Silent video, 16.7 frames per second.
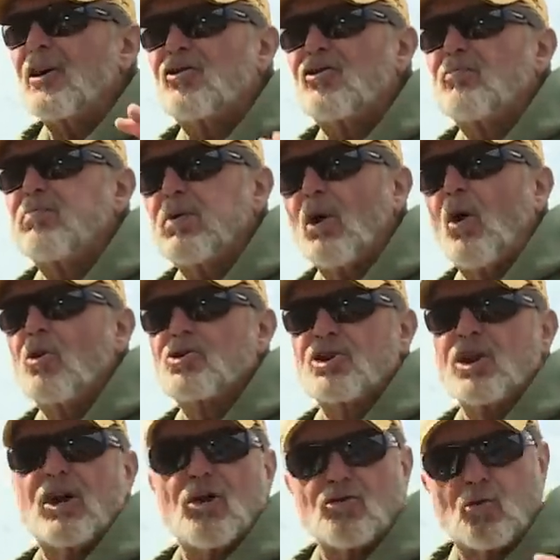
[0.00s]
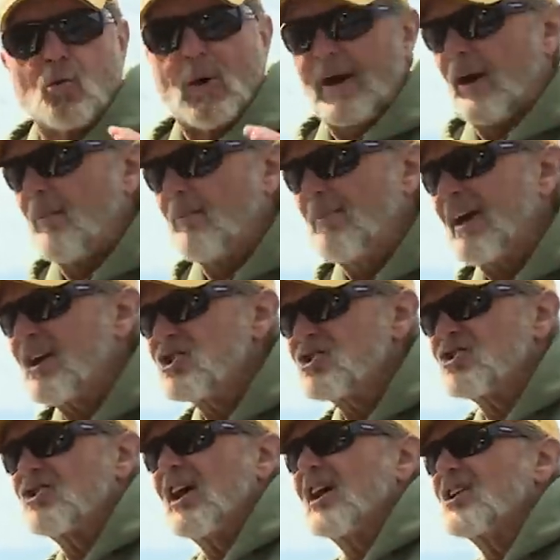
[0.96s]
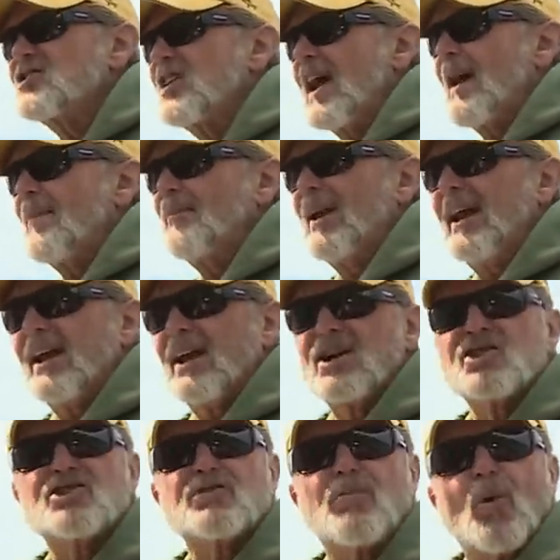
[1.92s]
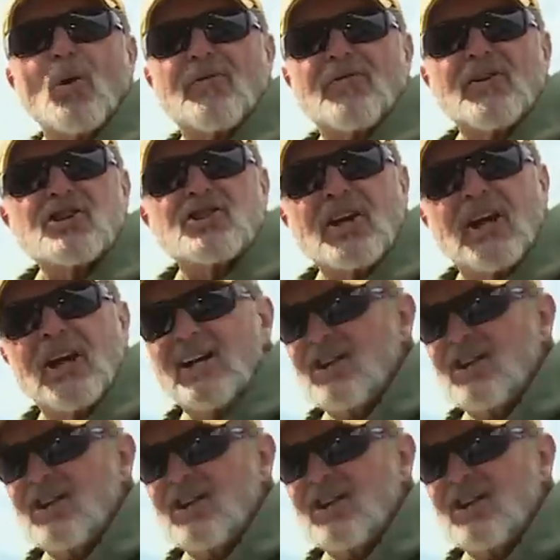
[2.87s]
explosion is one of the biggest things happening in the sport fishing